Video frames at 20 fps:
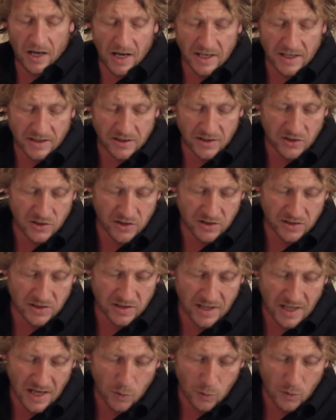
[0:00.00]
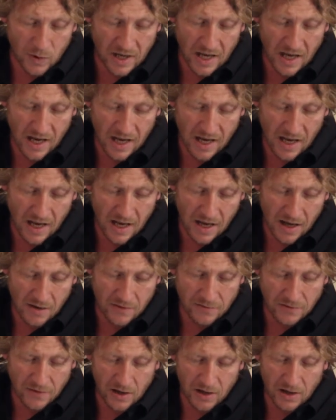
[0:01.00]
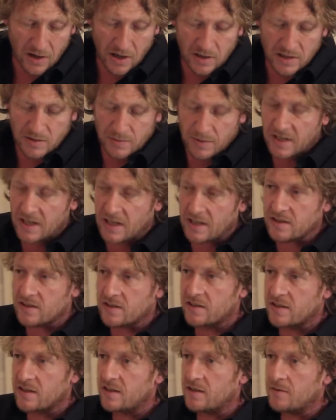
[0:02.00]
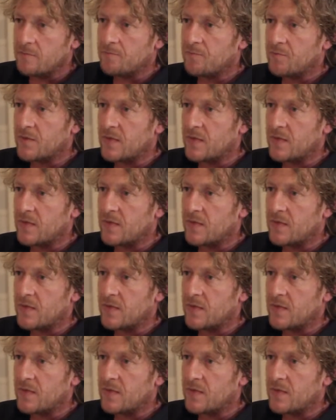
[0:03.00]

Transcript: In addition to that, we have speed density.